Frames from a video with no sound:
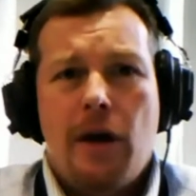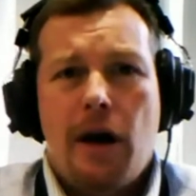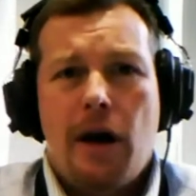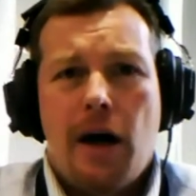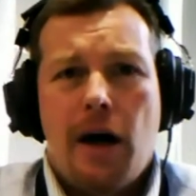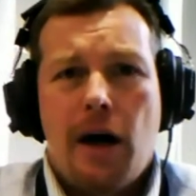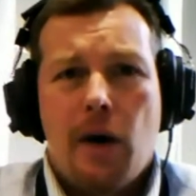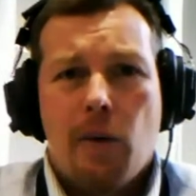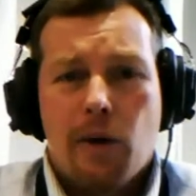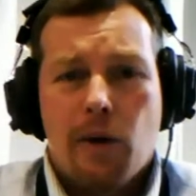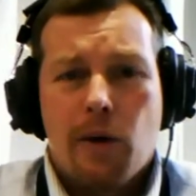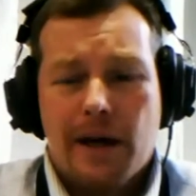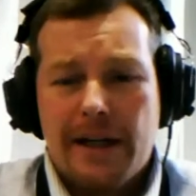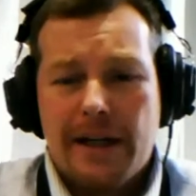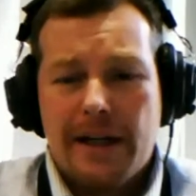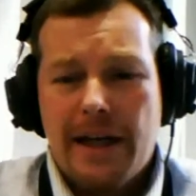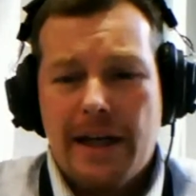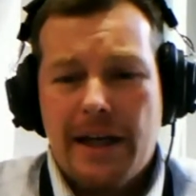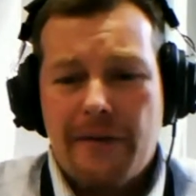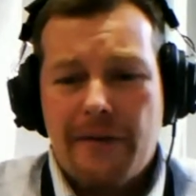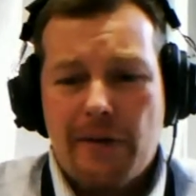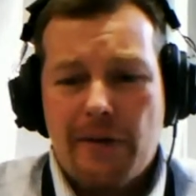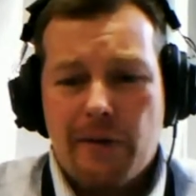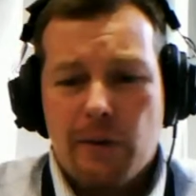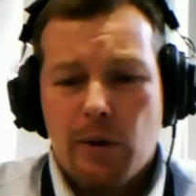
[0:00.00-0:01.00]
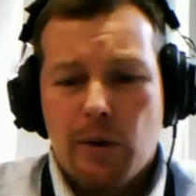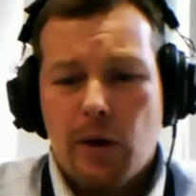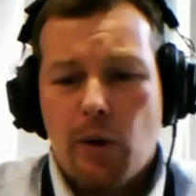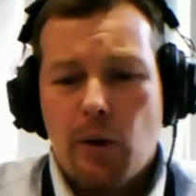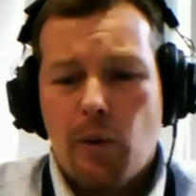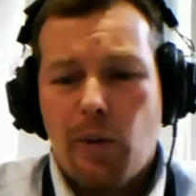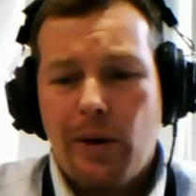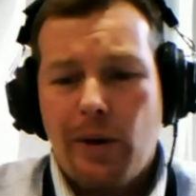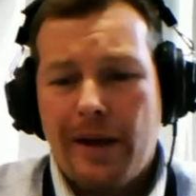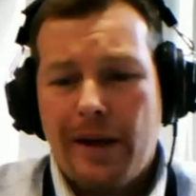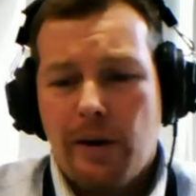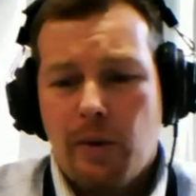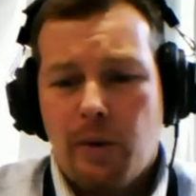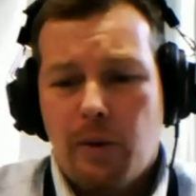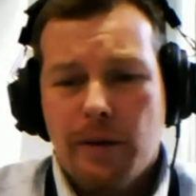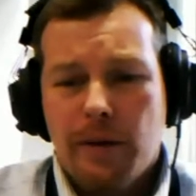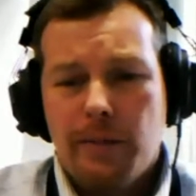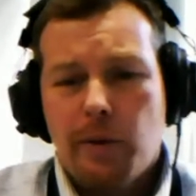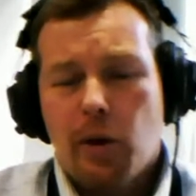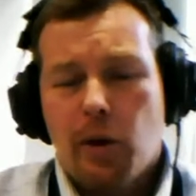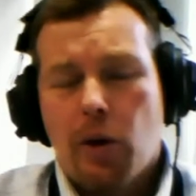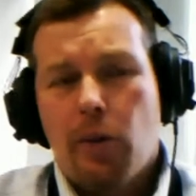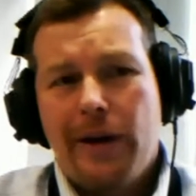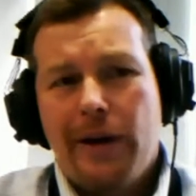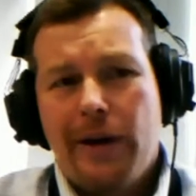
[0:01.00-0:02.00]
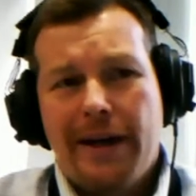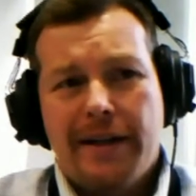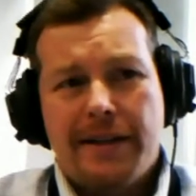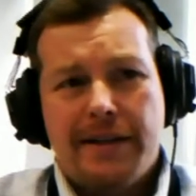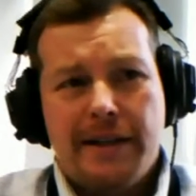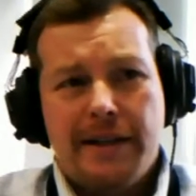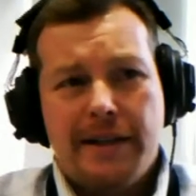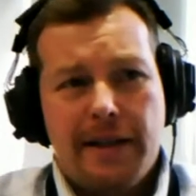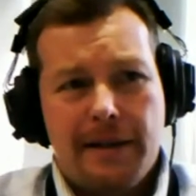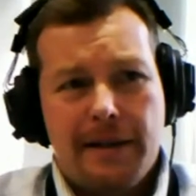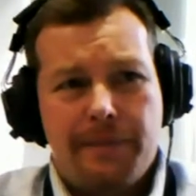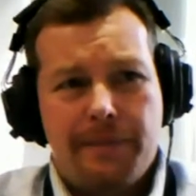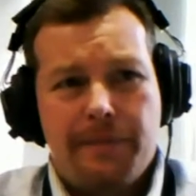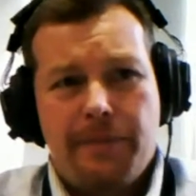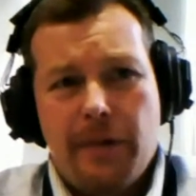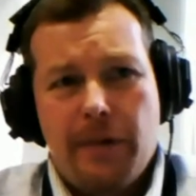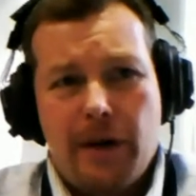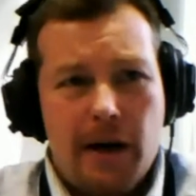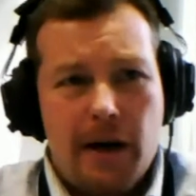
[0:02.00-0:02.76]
We're going to give everyone one more week to